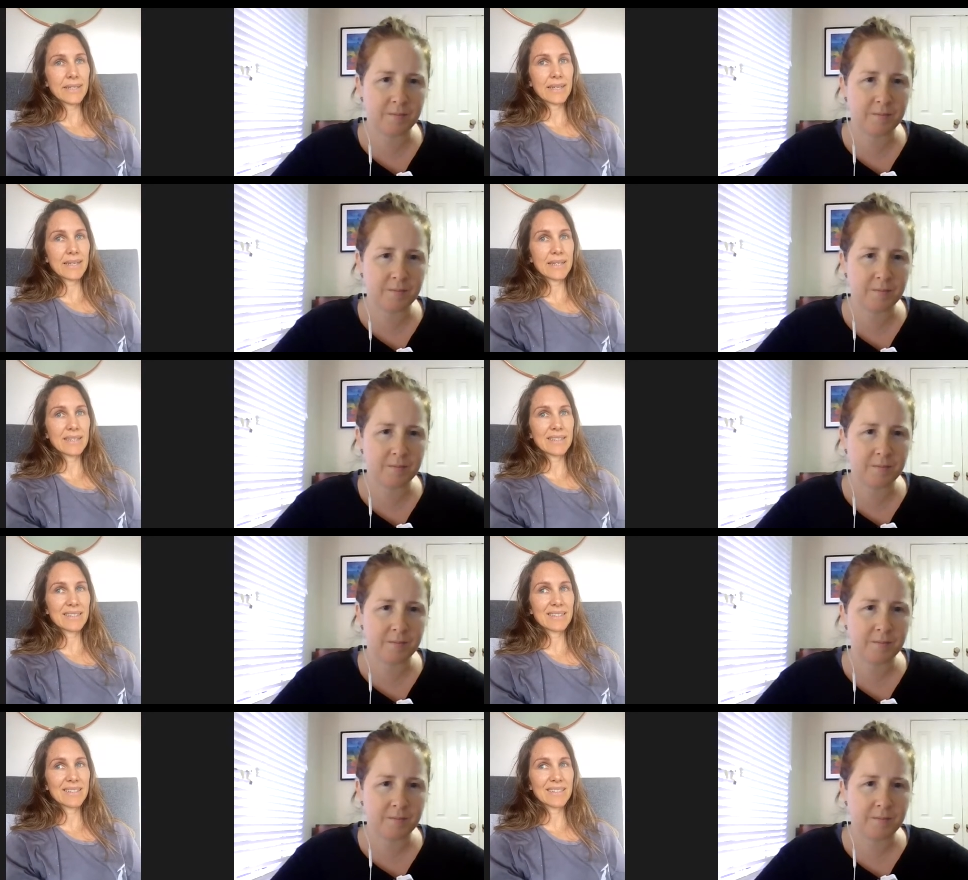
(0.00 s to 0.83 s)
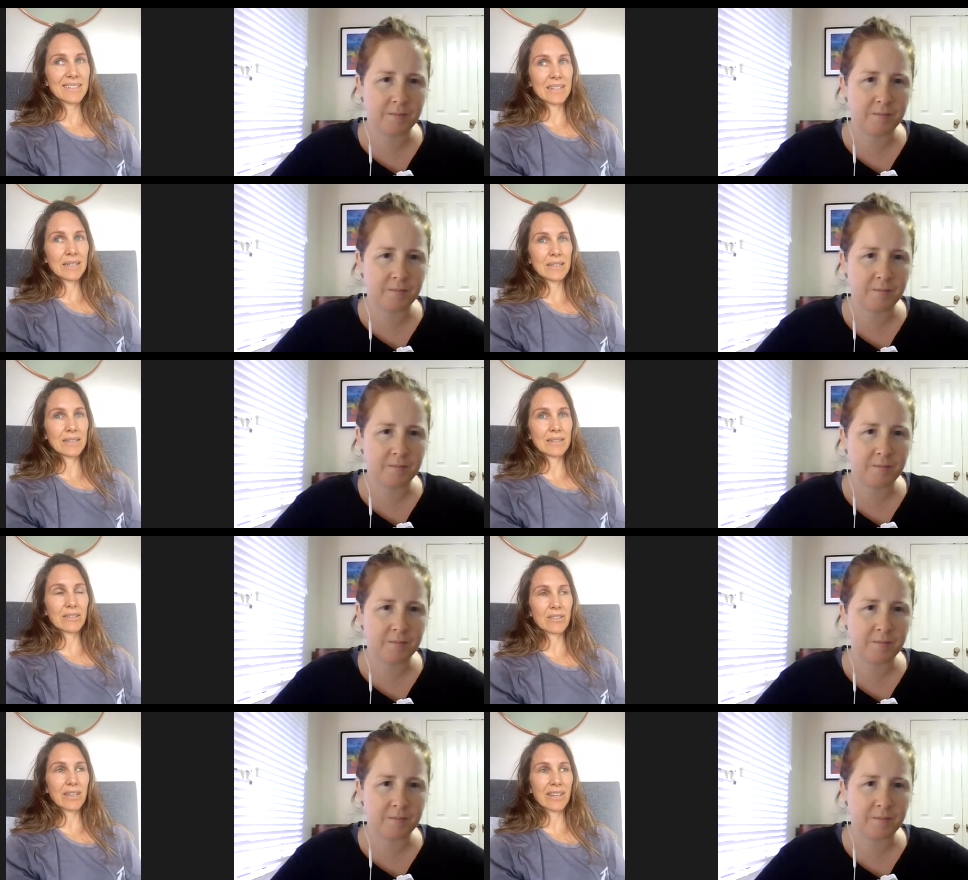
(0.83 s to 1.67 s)
Speaker 1: And
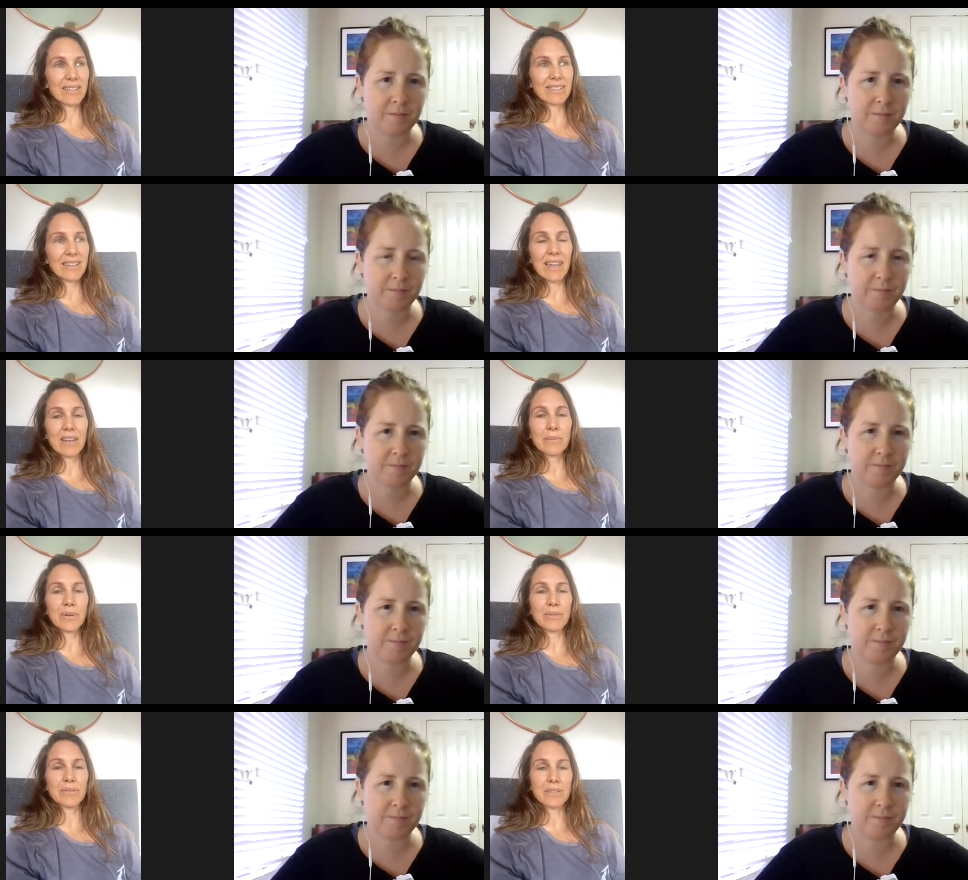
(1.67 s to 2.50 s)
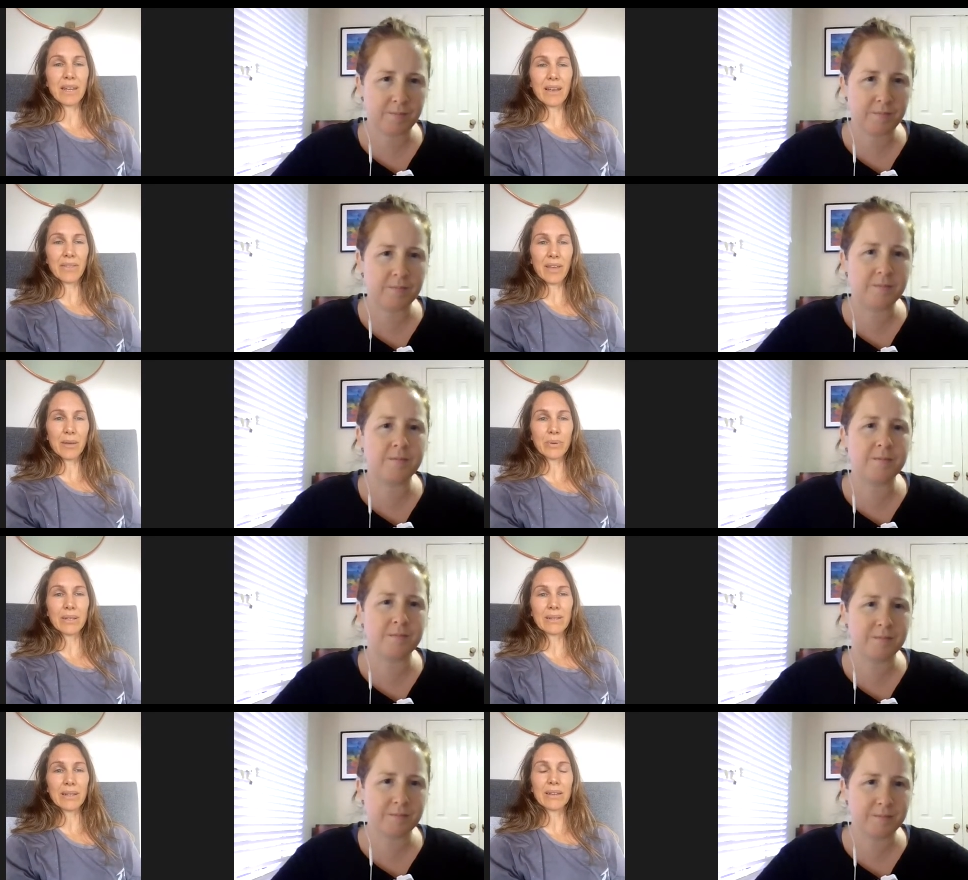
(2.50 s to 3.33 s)
just looking into animals and how they
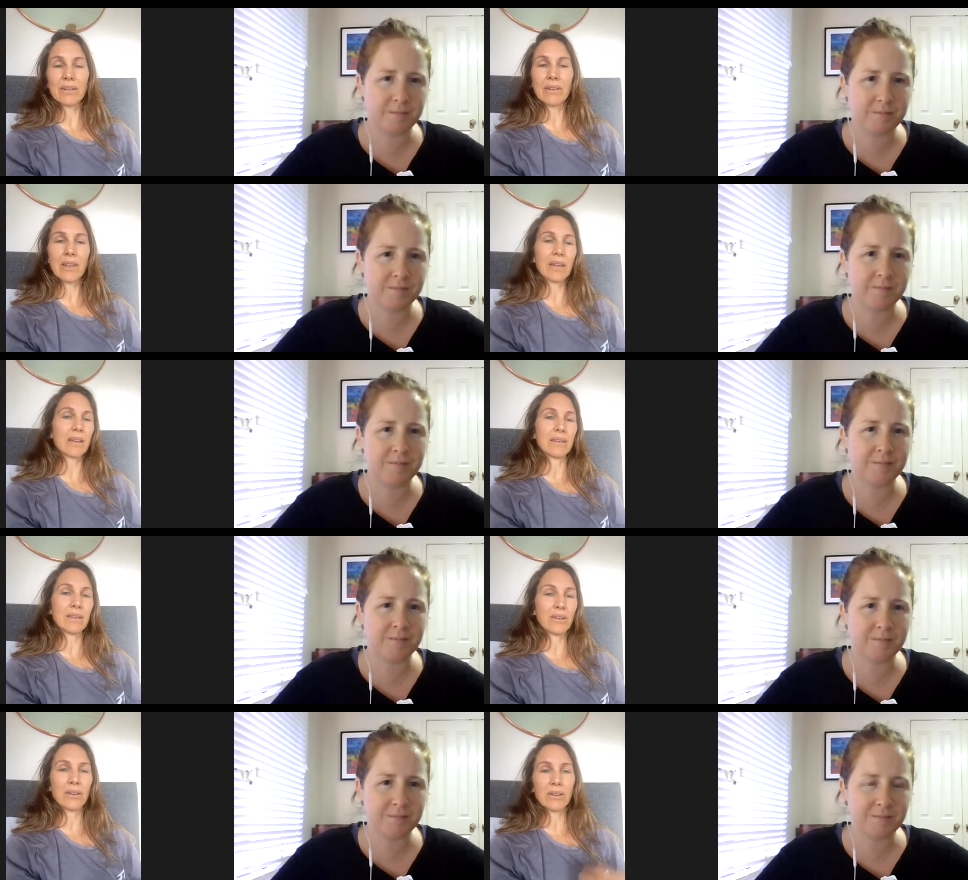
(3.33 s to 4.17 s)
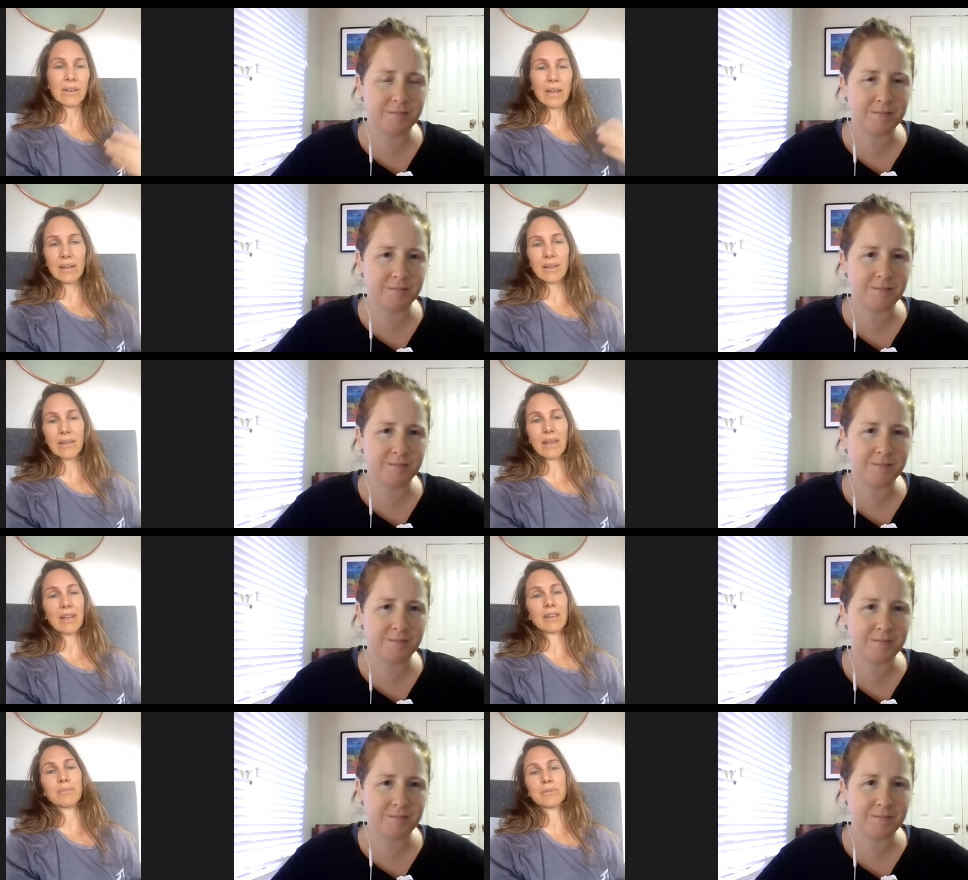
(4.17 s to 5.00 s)
breathe. Like they no, none of the
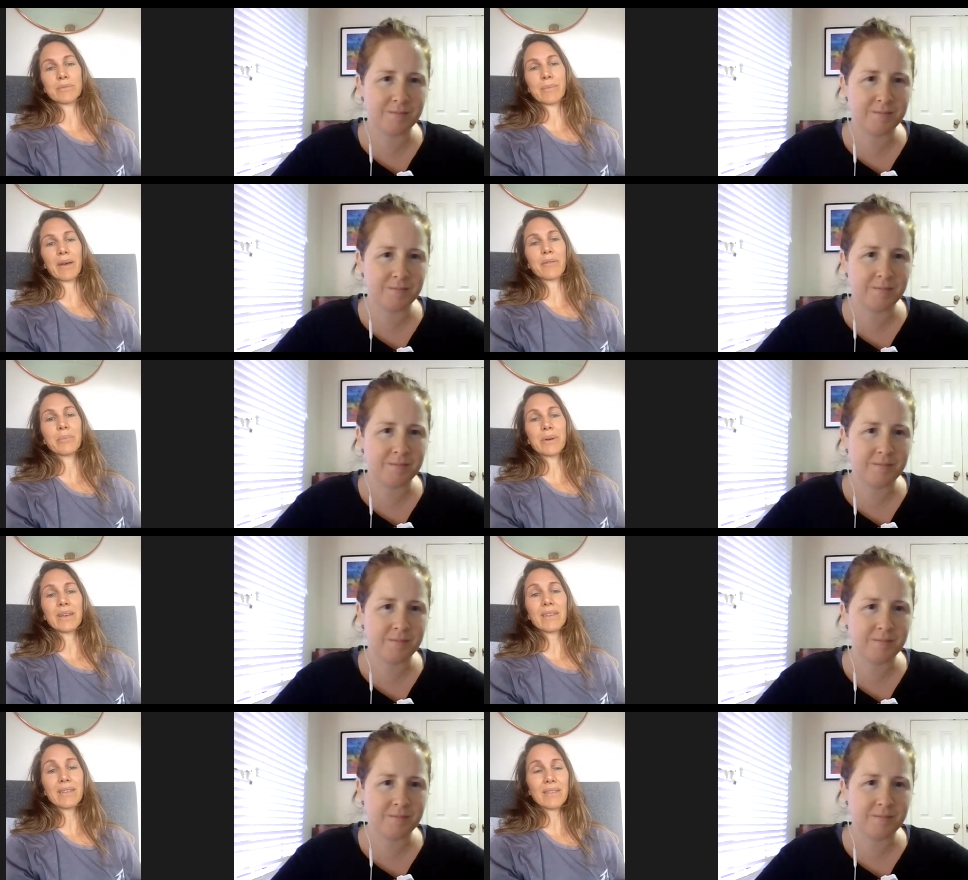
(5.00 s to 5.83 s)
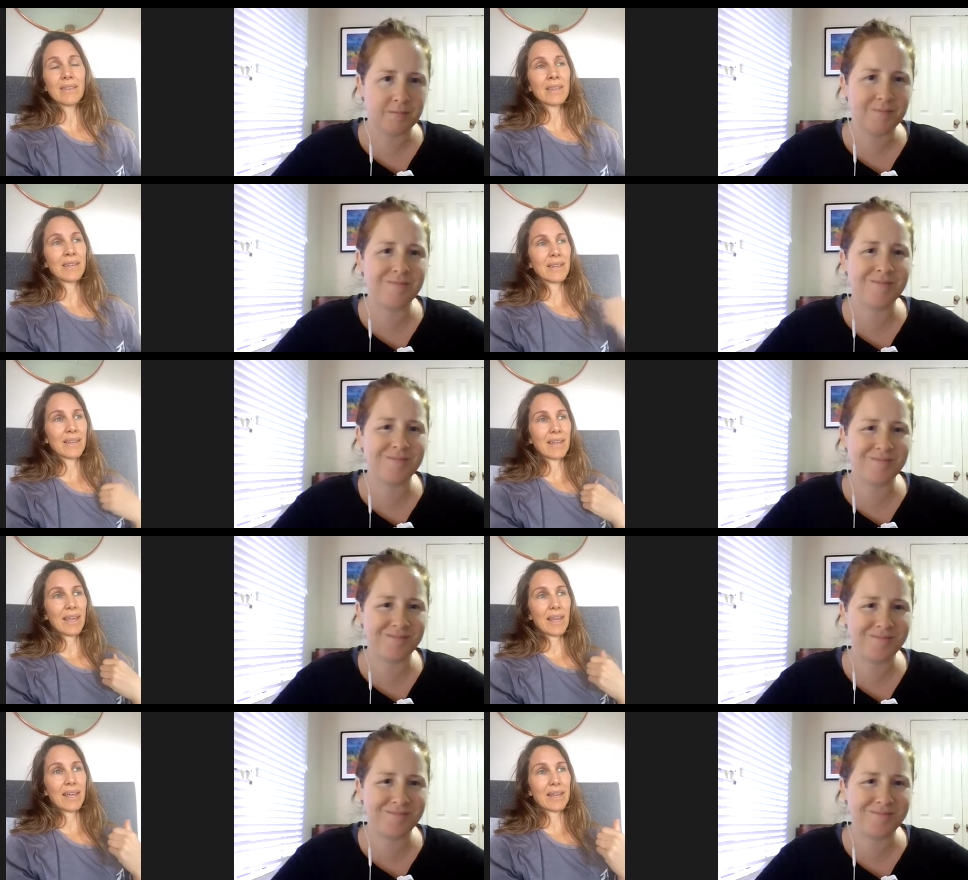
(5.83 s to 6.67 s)
animals mouth breathe.
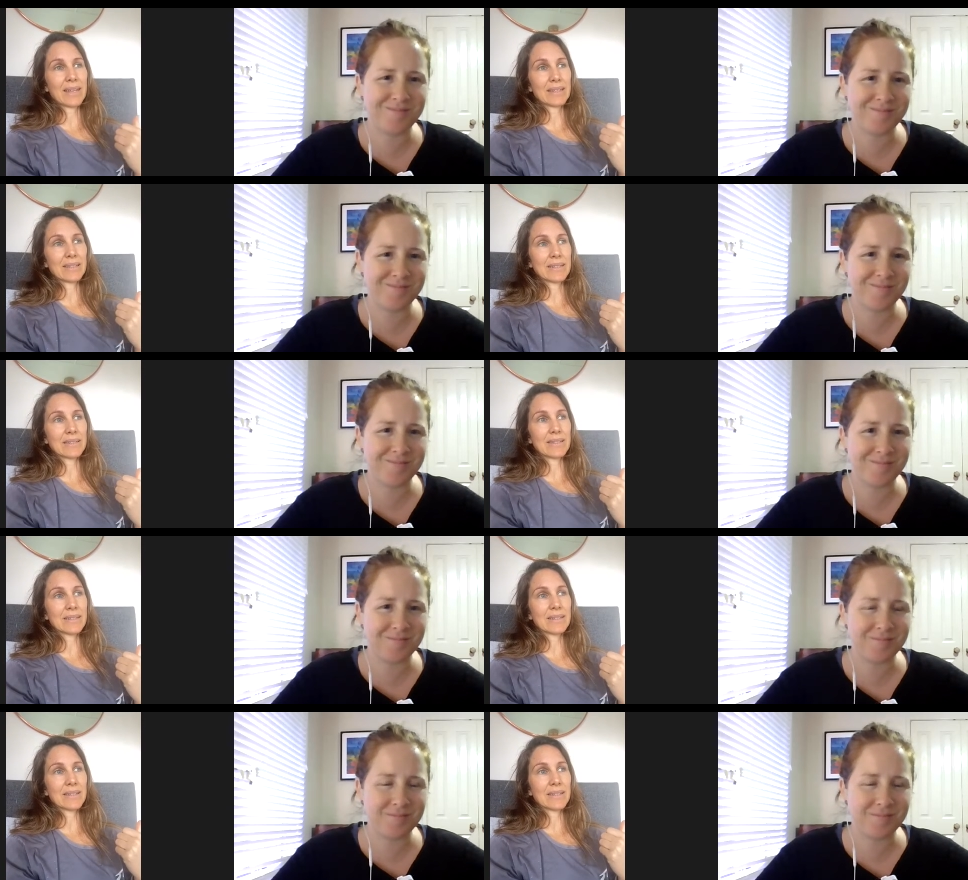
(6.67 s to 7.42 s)
Mm. And